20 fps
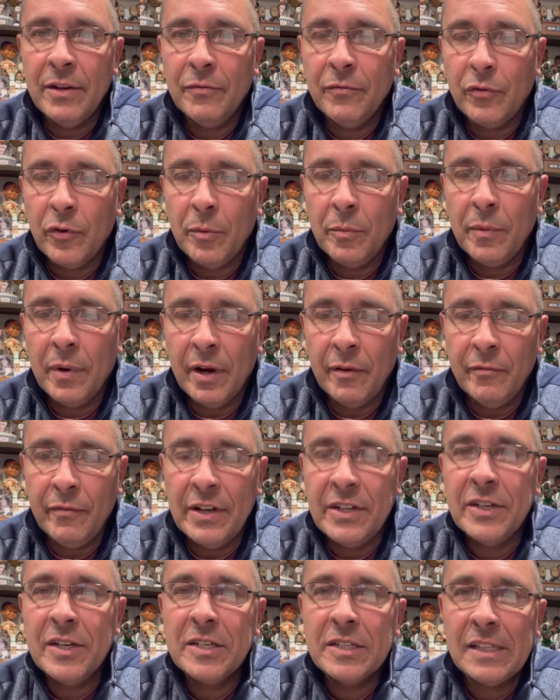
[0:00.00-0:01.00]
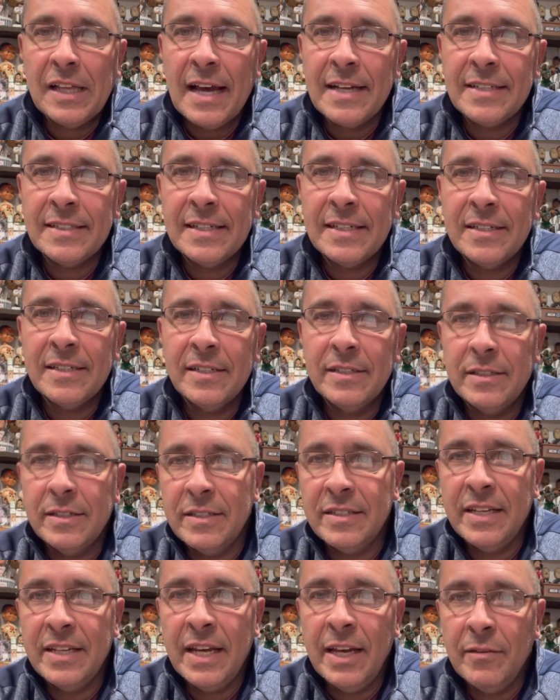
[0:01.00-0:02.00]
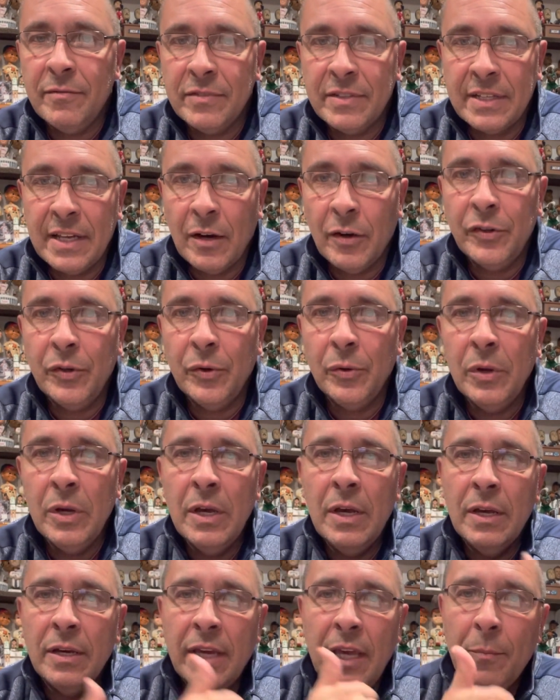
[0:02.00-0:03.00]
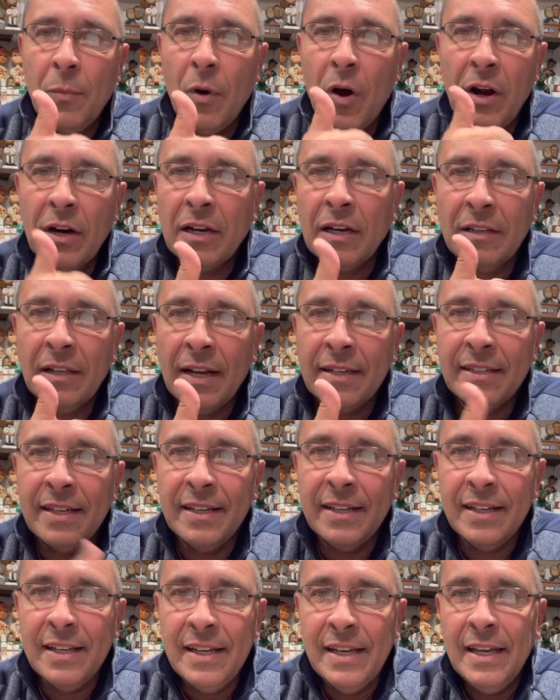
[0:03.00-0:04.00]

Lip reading: from Vintage Classics, this is Steve telling you keep on collecting.